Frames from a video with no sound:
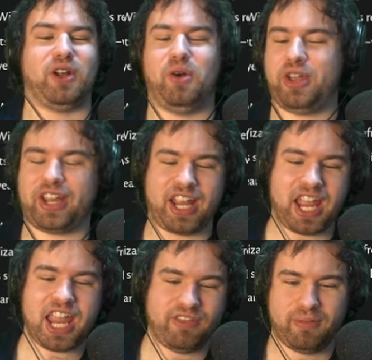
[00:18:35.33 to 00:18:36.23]
Oh, you're going to get
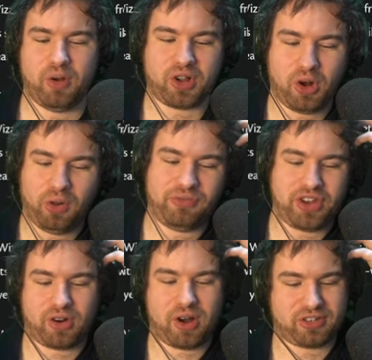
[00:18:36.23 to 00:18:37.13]
even more gold for
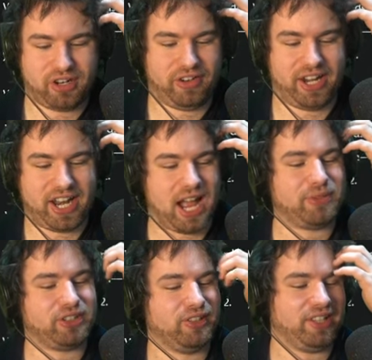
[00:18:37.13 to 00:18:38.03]
your Octovine.
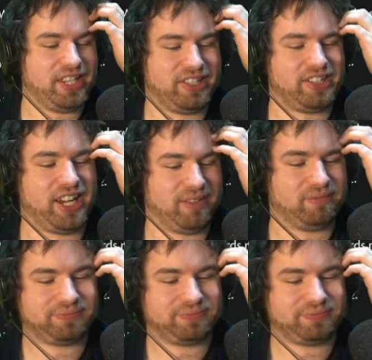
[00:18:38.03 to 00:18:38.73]
Absolutely insane.